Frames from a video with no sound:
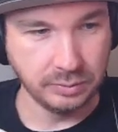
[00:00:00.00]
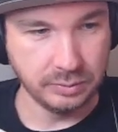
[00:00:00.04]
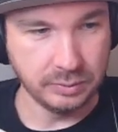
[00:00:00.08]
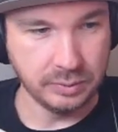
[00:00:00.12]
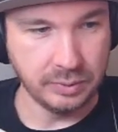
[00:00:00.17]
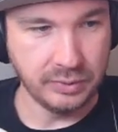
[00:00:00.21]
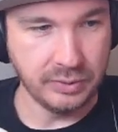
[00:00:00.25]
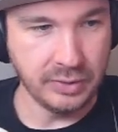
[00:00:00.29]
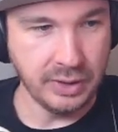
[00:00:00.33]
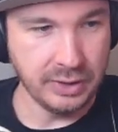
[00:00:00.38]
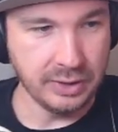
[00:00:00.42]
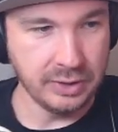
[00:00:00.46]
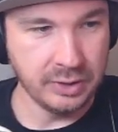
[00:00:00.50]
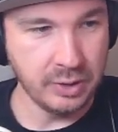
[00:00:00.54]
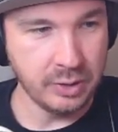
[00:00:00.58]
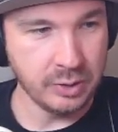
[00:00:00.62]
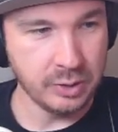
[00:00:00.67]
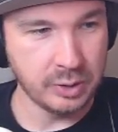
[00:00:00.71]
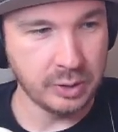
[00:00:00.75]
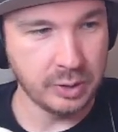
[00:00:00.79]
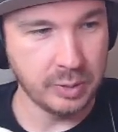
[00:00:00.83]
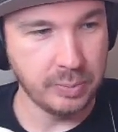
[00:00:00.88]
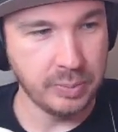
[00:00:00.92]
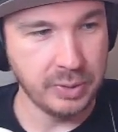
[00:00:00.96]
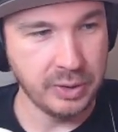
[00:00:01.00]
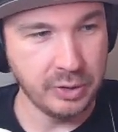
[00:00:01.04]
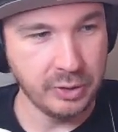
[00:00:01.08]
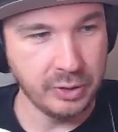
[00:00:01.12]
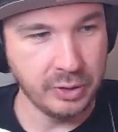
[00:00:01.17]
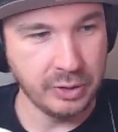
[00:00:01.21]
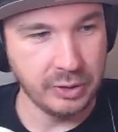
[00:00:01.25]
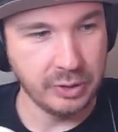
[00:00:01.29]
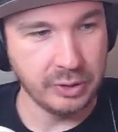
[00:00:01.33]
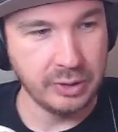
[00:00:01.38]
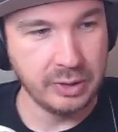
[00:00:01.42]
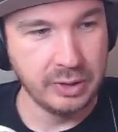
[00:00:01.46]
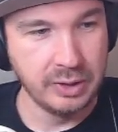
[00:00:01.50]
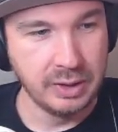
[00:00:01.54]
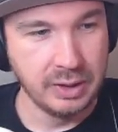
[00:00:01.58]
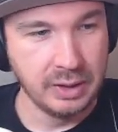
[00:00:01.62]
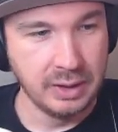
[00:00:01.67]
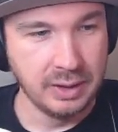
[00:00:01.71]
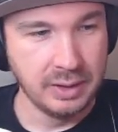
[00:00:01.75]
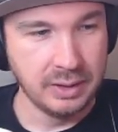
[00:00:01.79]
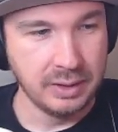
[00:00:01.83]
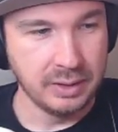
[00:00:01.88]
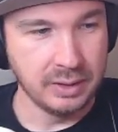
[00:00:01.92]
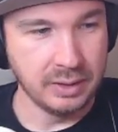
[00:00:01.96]
We've got another superior,
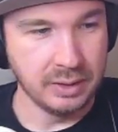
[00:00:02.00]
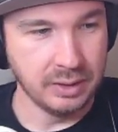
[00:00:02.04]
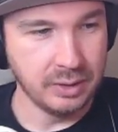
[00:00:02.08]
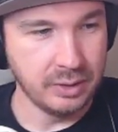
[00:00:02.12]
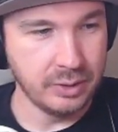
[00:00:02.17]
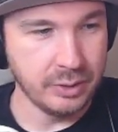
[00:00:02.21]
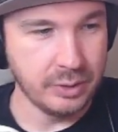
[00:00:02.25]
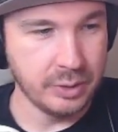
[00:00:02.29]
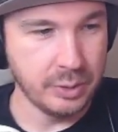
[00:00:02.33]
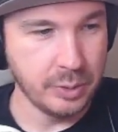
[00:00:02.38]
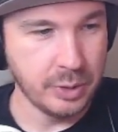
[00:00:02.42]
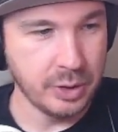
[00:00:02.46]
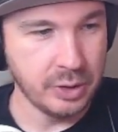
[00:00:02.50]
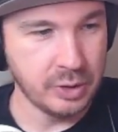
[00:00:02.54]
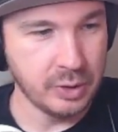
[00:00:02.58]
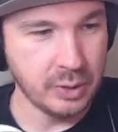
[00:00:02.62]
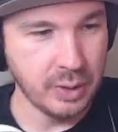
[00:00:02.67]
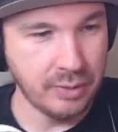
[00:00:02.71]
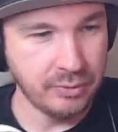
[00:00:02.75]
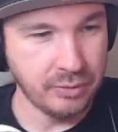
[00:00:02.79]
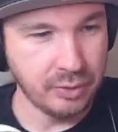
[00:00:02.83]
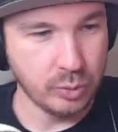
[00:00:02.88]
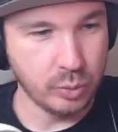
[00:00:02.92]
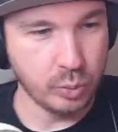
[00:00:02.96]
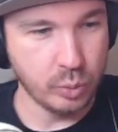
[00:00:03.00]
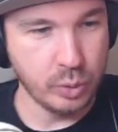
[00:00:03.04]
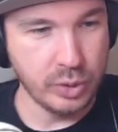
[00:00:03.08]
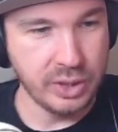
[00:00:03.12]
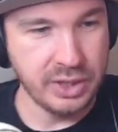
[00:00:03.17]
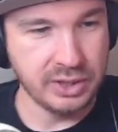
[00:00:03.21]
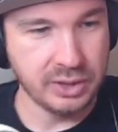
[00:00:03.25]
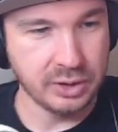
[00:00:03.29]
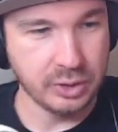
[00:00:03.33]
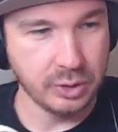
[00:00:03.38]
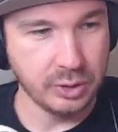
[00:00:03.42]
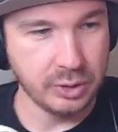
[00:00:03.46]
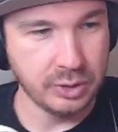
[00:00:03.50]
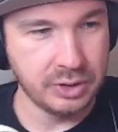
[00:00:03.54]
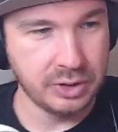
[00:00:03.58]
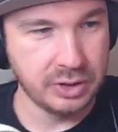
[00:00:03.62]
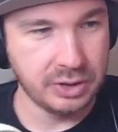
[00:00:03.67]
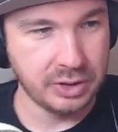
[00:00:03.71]
although we also have a research.